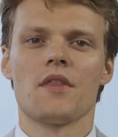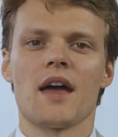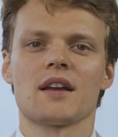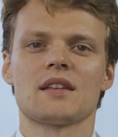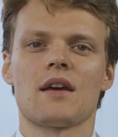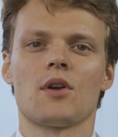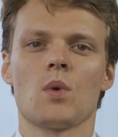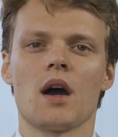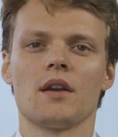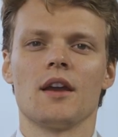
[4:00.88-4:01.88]
Thanks
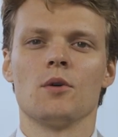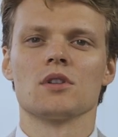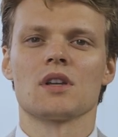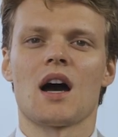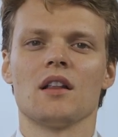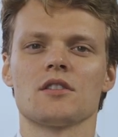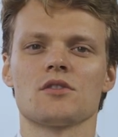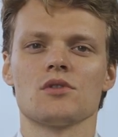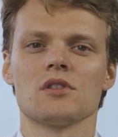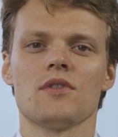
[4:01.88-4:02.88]
everyone, it was
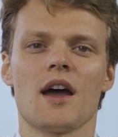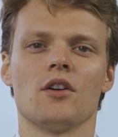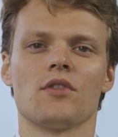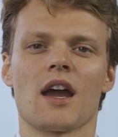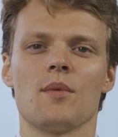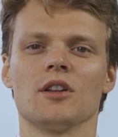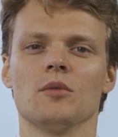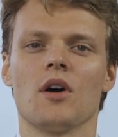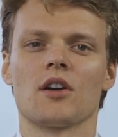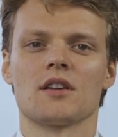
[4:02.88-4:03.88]
Suslov, Head of Capital
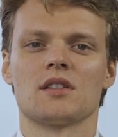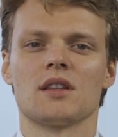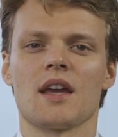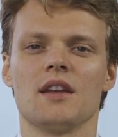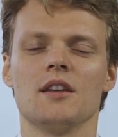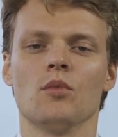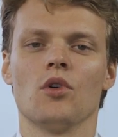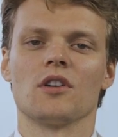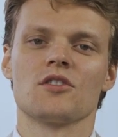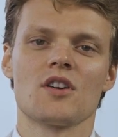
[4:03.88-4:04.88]
Markets at AD
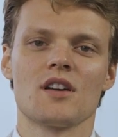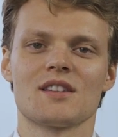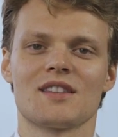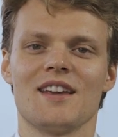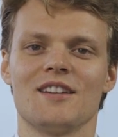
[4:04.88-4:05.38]
Mortgage. Stay